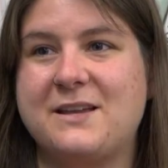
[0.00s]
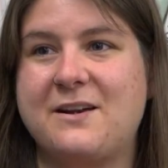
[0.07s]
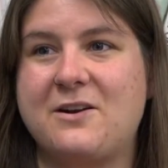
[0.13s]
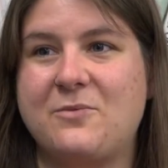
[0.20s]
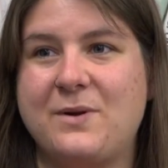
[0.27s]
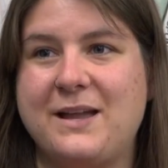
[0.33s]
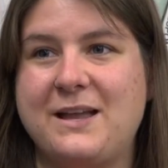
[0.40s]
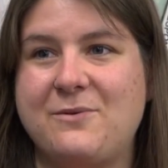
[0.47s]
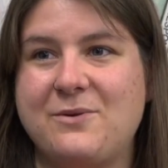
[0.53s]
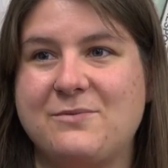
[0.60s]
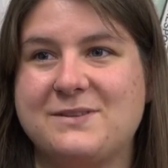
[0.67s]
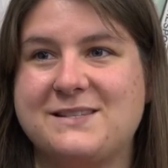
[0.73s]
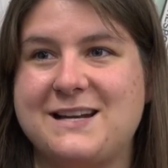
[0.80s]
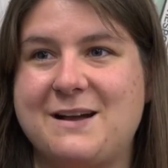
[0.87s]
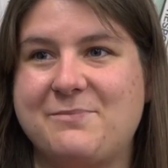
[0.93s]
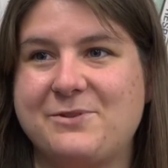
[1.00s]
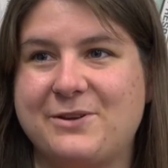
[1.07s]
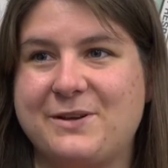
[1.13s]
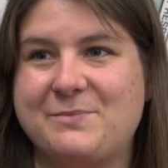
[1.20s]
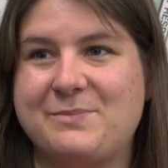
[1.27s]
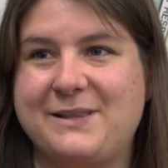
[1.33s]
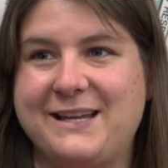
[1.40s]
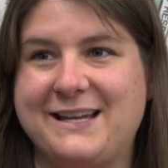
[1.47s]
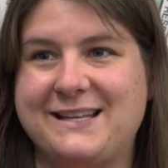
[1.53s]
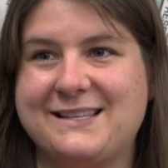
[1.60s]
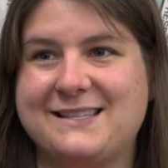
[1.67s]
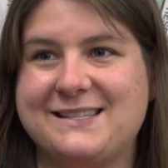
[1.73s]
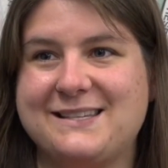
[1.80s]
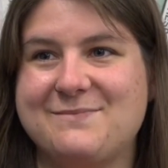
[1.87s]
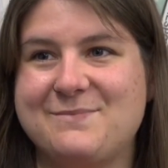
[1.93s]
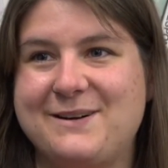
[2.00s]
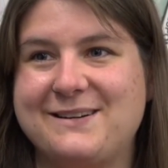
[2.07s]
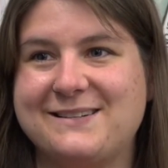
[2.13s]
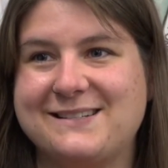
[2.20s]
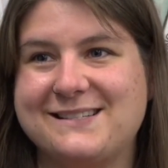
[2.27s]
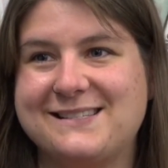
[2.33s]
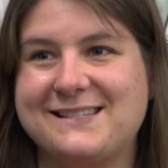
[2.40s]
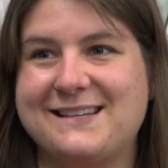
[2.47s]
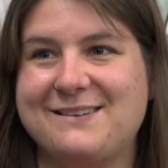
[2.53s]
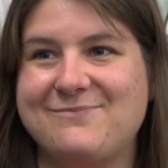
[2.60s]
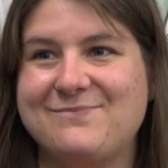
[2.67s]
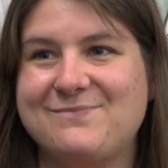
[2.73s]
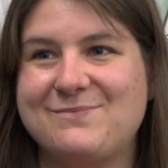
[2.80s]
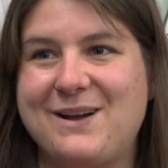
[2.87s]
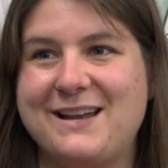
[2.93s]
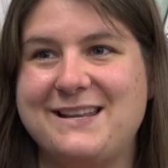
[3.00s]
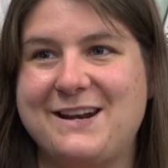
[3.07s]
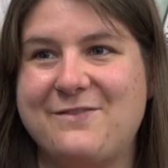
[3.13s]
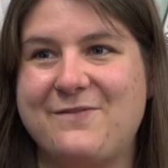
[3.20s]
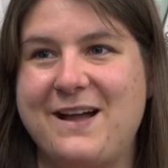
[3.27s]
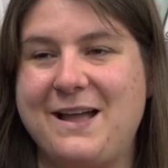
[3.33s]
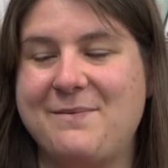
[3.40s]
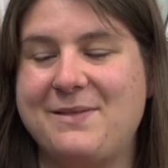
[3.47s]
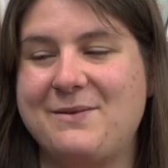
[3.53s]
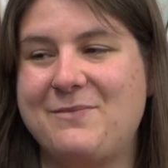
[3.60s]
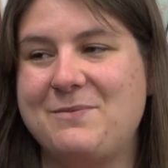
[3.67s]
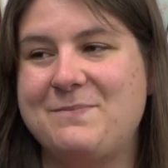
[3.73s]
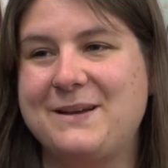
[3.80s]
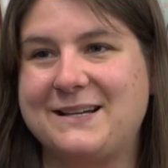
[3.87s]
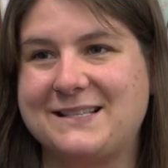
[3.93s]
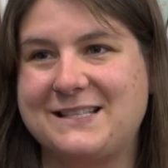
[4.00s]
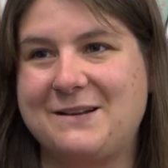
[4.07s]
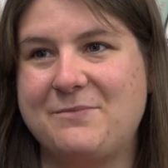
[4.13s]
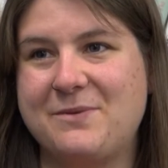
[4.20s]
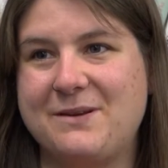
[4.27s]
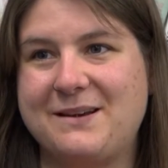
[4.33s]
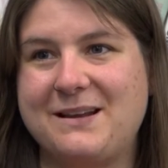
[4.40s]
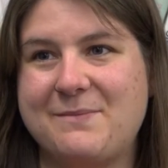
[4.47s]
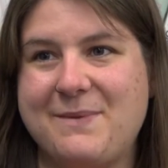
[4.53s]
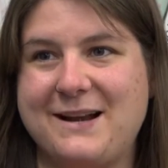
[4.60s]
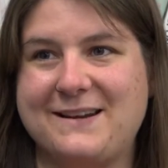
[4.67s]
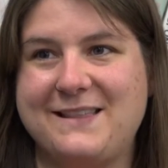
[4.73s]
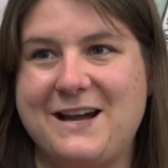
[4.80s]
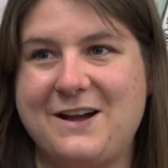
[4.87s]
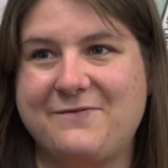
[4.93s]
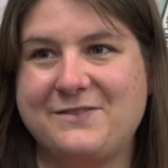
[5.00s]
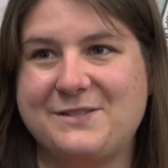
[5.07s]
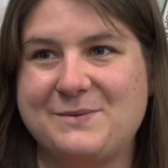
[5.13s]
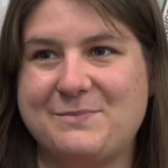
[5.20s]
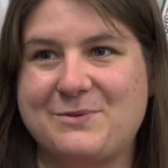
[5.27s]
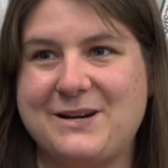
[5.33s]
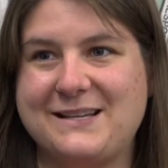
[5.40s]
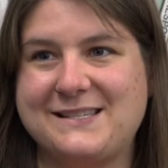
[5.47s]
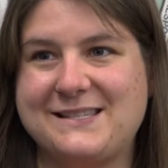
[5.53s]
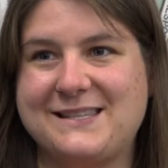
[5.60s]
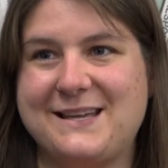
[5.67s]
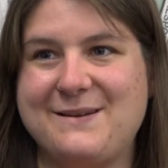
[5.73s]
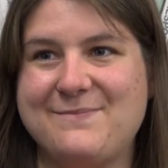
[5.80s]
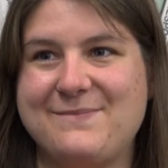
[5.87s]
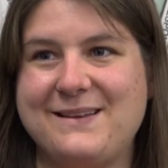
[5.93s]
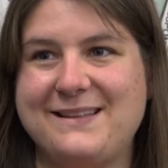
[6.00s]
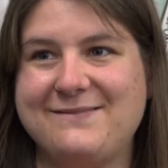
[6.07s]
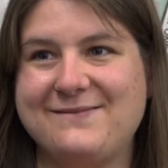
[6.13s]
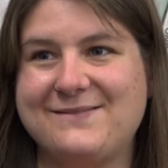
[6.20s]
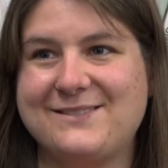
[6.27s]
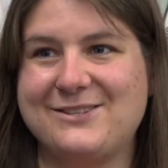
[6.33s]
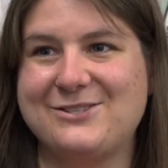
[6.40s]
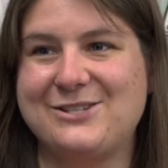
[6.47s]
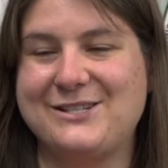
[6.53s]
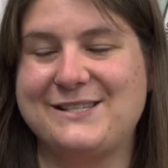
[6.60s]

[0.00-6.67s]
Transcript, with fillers: on our way, we would stop and look at plants and bugs and identify them, and then we'd pick some and come back to the office and press them, and so she